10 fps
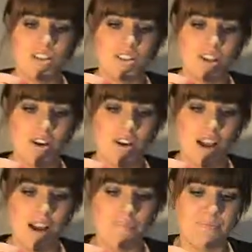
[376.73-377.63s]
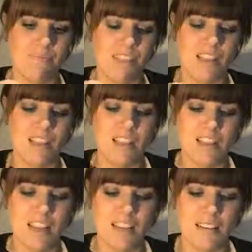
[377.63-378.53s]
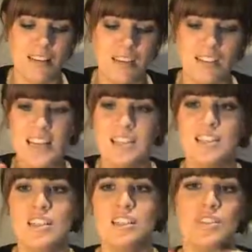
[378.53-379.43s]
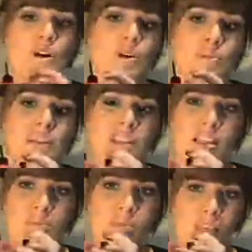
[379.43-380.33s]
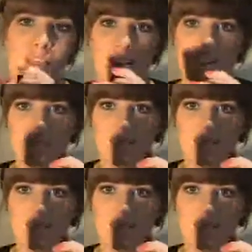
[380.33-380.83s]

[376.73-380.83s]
So it's easy to control because of the big